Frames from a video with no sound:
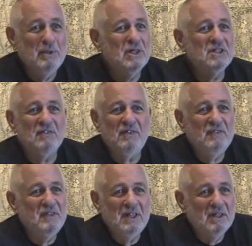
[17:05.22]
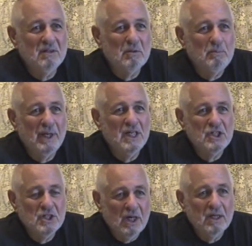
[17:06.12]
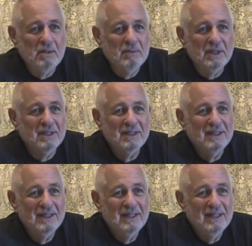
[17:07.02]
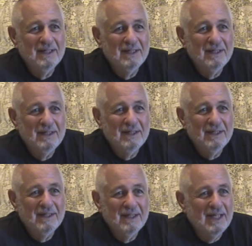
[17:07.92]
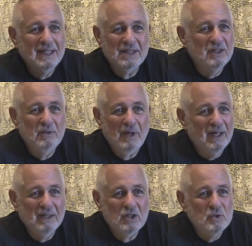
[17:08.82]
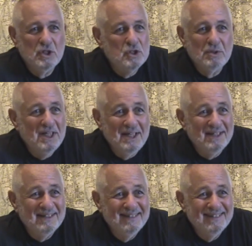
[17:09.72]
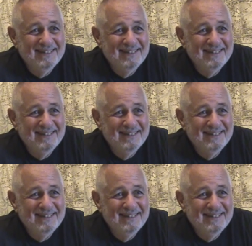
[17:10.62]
Because a 1,500 page document can't tell you how to treat your knee.